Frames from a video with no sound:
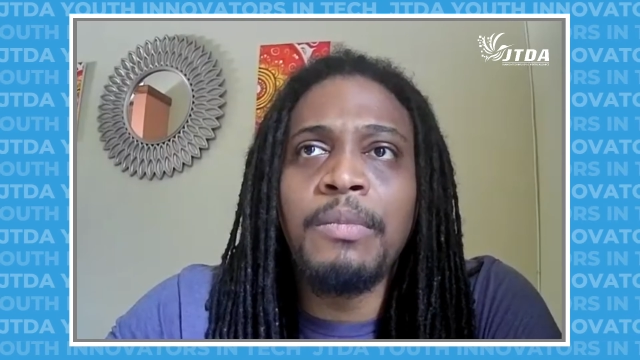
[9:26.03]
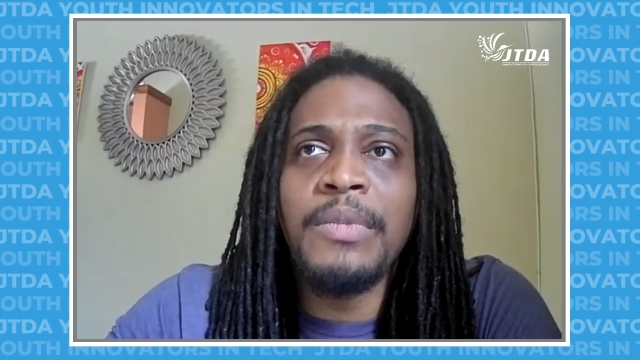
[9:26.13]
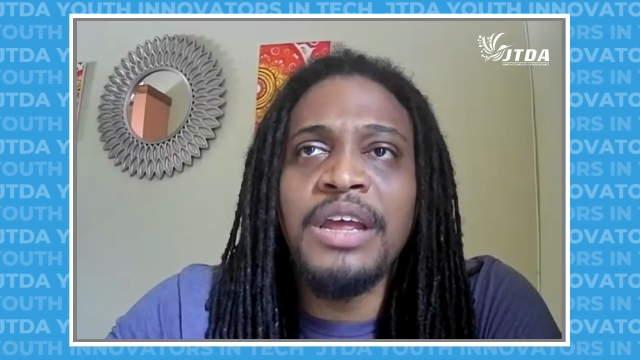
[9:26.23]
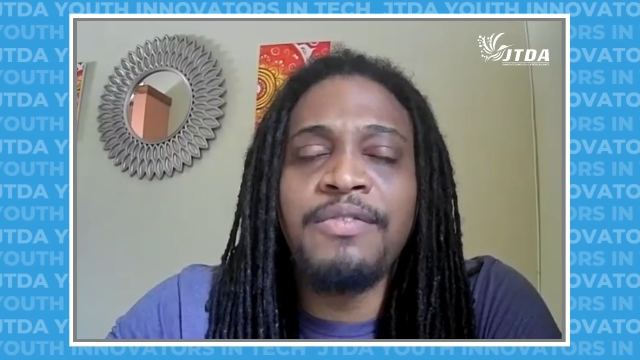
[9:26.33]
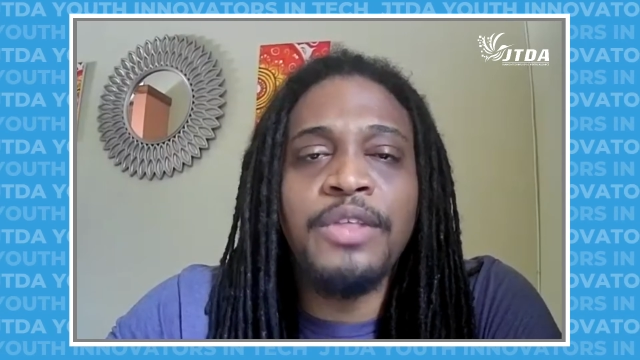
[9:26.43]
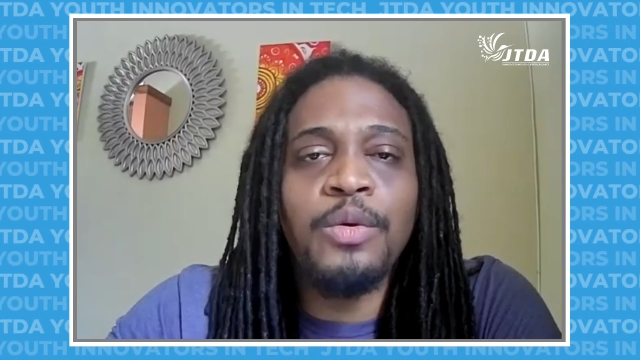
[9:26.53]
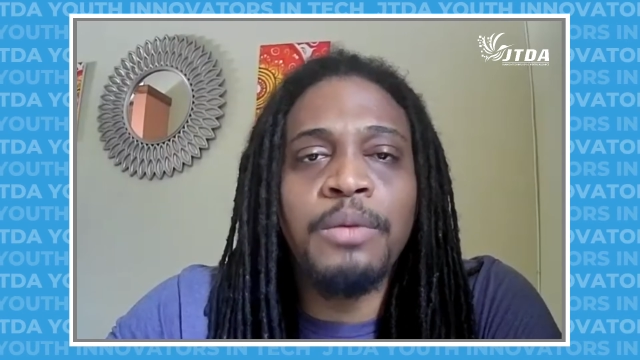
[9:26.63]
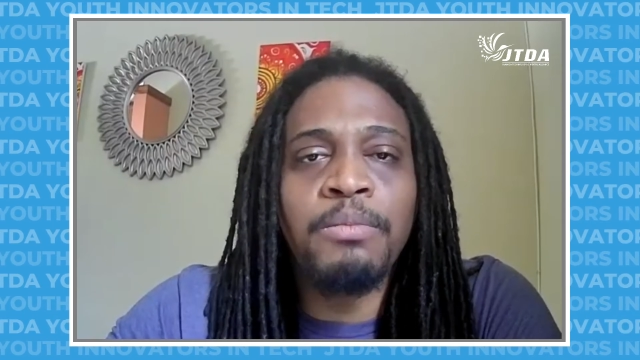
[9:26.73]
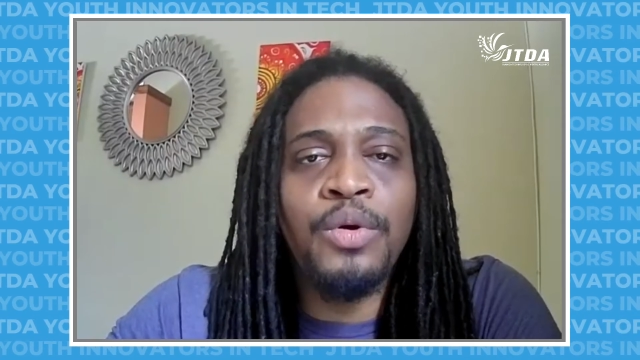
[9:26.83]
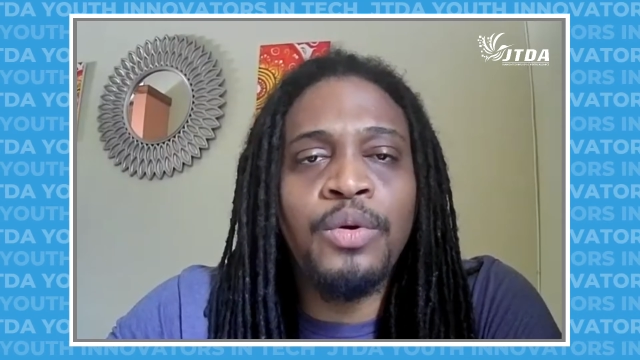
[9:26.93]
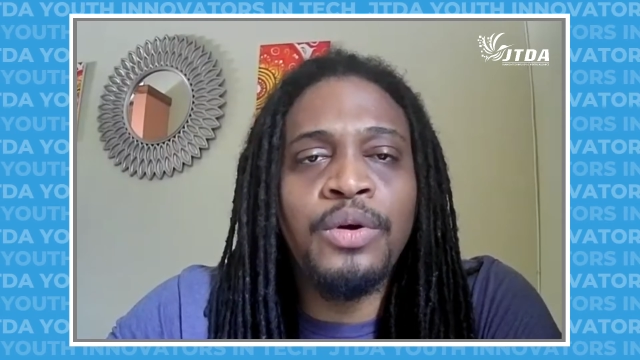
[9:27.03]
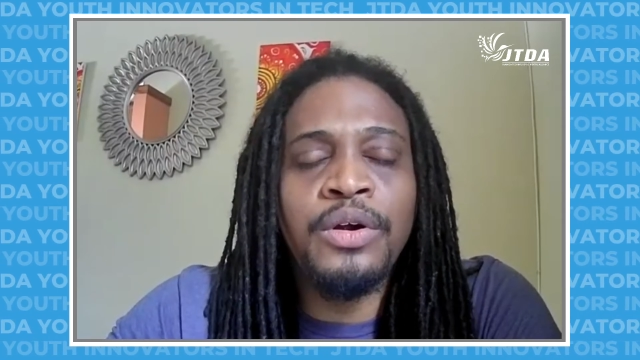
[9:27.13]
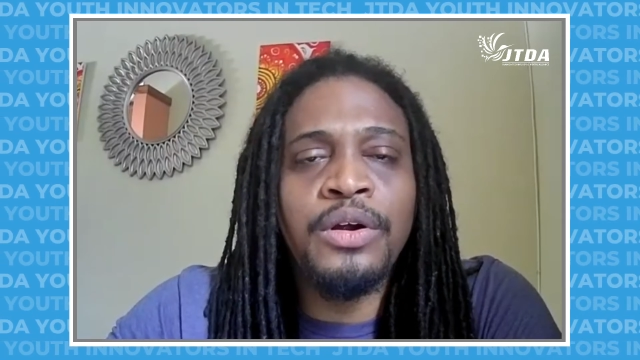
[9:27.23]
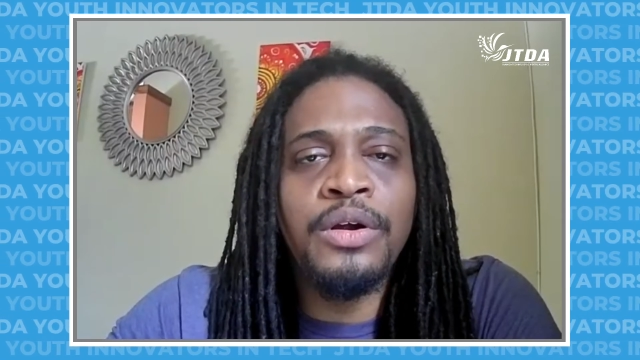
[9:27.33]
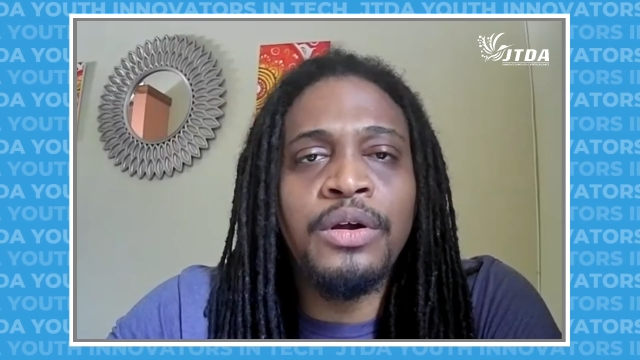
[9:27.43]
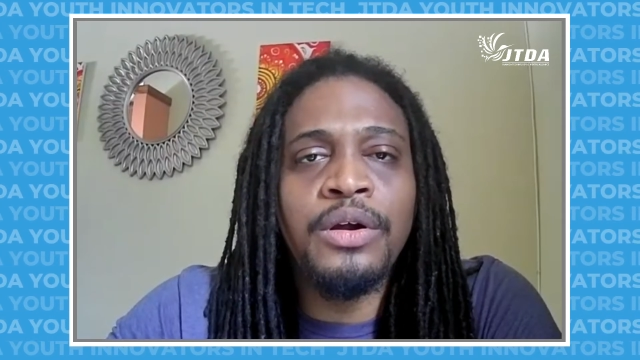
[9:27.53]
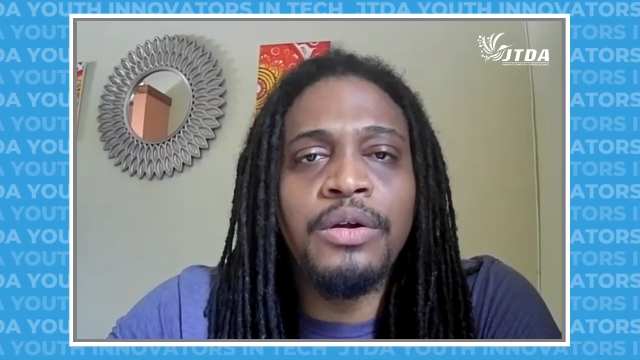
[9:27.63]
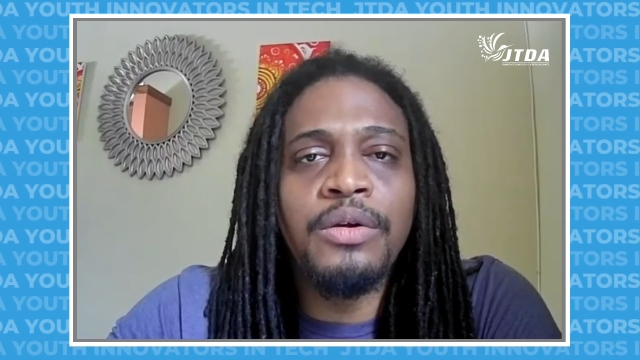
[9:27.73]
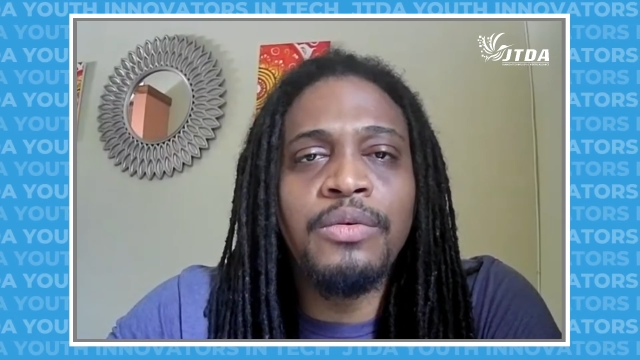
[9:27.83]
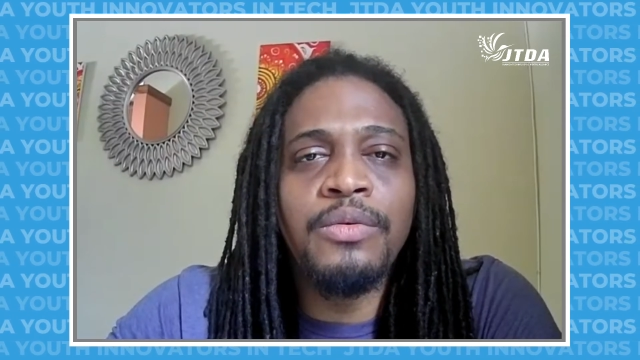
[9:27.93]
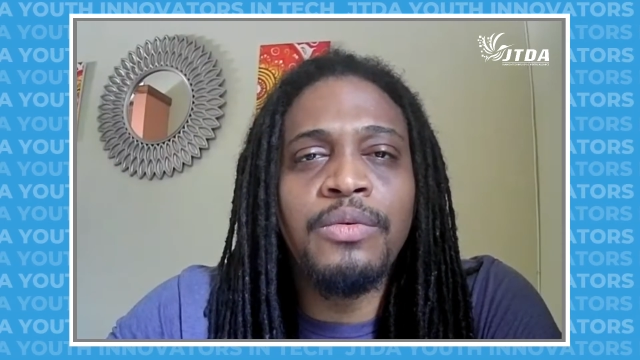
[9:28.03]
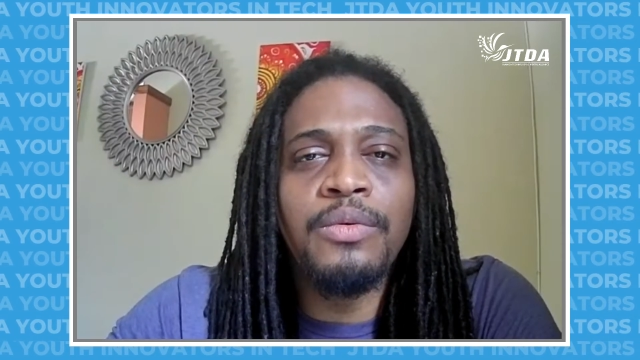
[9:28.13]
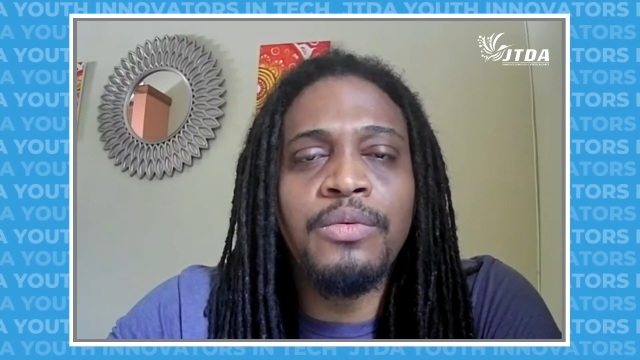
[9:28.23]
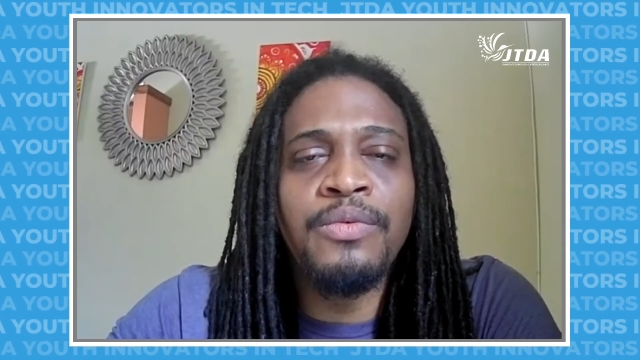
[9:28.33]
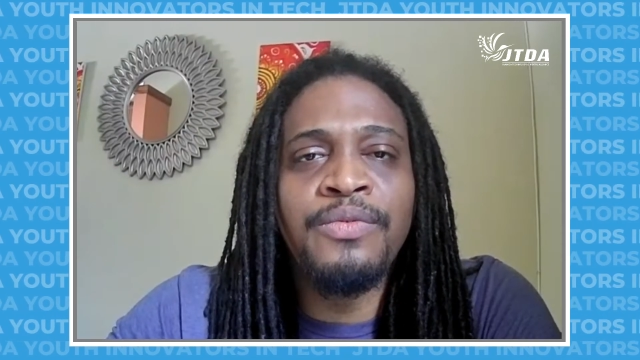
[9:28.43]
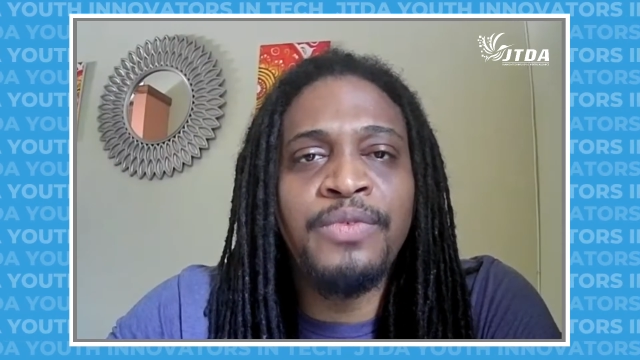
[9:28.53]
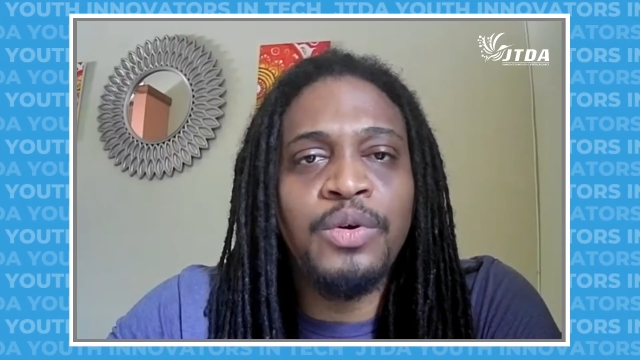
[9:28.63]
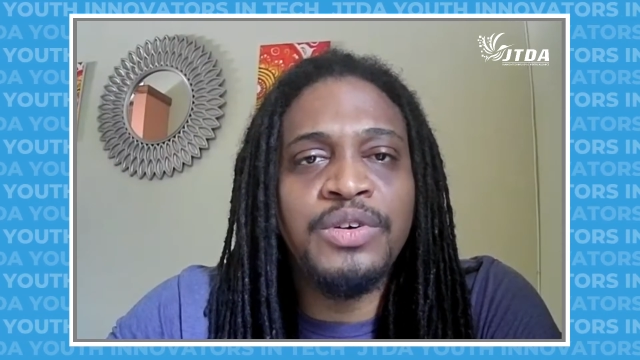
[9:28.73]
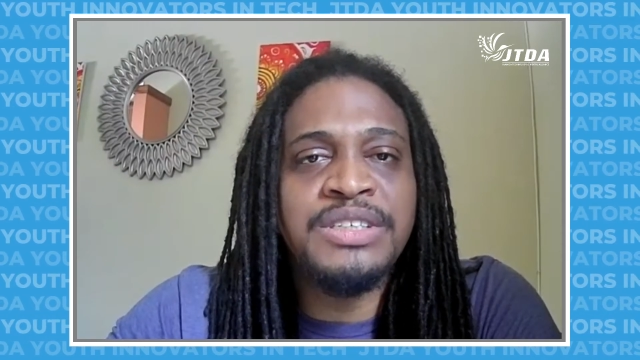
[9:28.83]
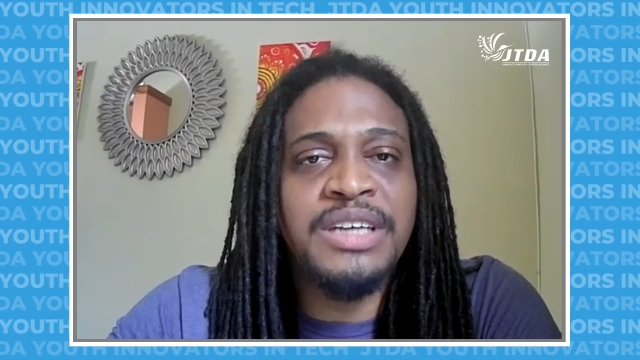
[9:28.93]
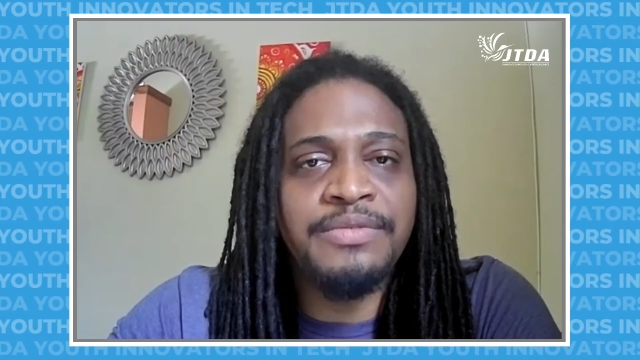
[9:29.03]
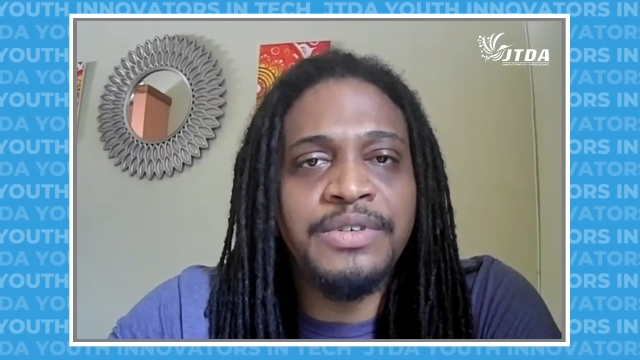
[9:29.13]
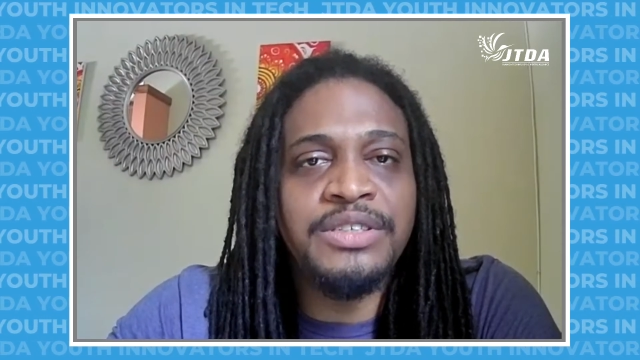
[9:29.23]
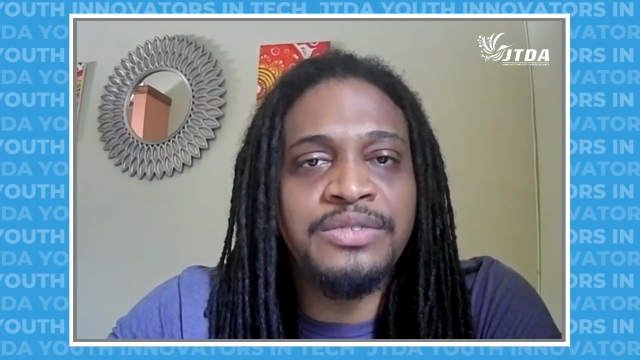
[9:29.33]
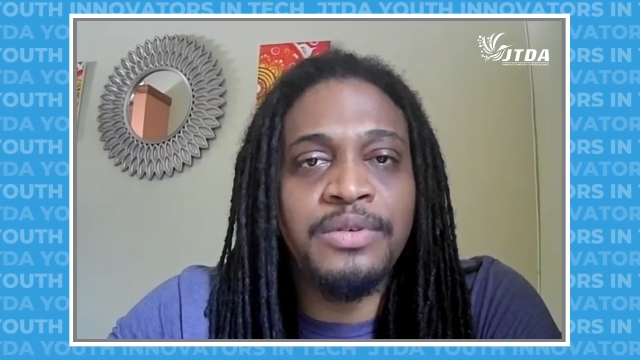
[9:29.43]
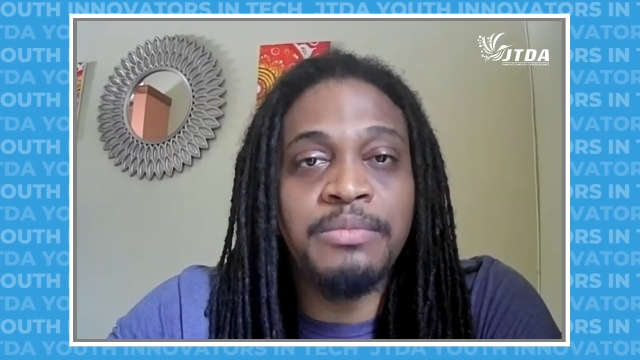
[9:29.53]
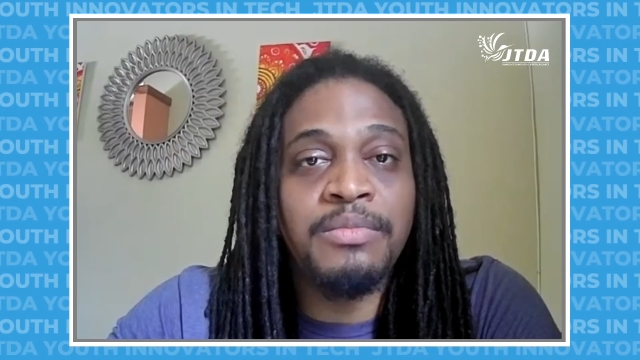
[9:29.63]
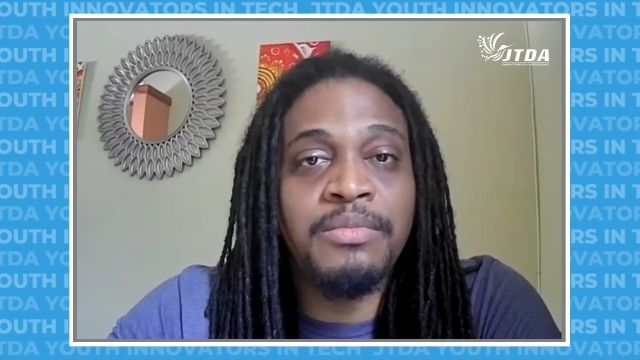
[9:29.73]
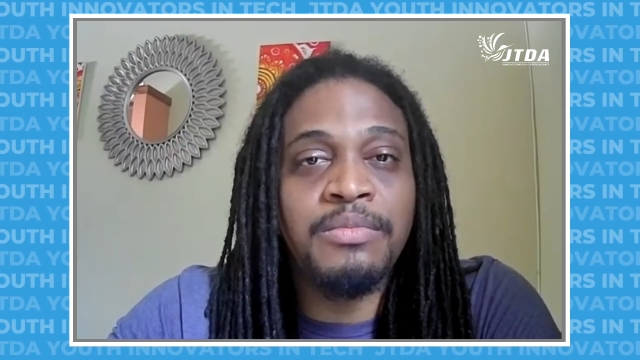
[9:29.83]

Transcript: If there were more focused efforts from